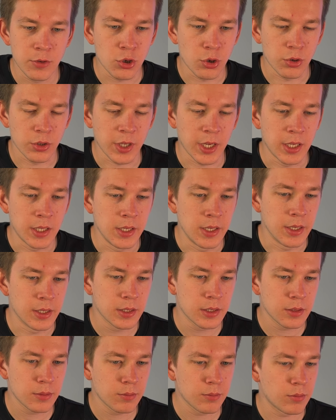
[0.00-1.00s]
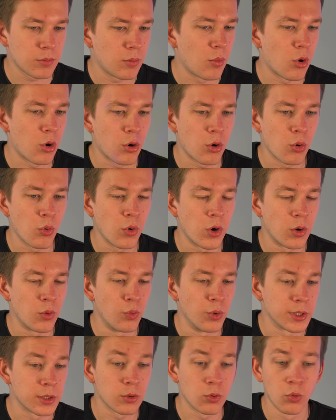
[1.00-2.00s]
short ideas, moreover
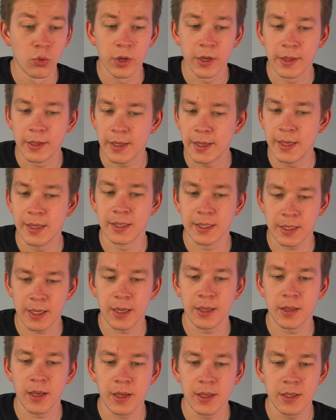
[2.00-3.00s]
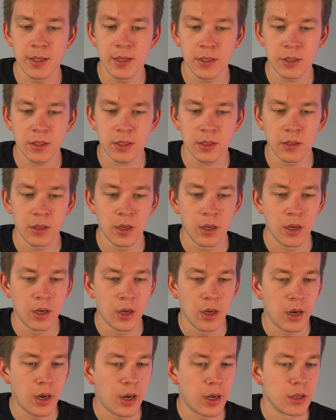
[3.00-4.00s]
with hook and key insight ideas,
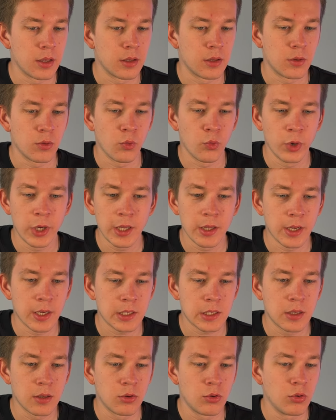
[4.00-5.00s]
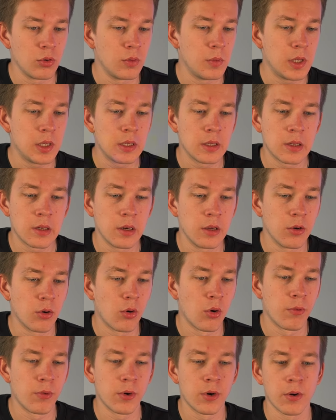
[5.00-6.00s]
and we can ask it to immediately
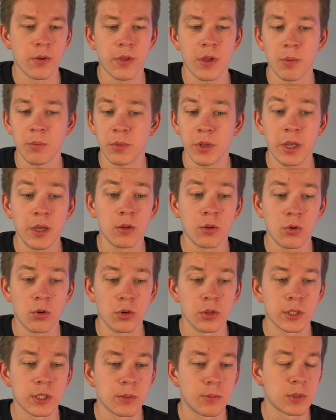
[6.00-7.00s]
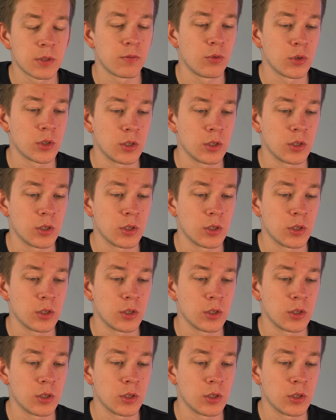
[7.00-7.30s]
offer thumbnail concepts for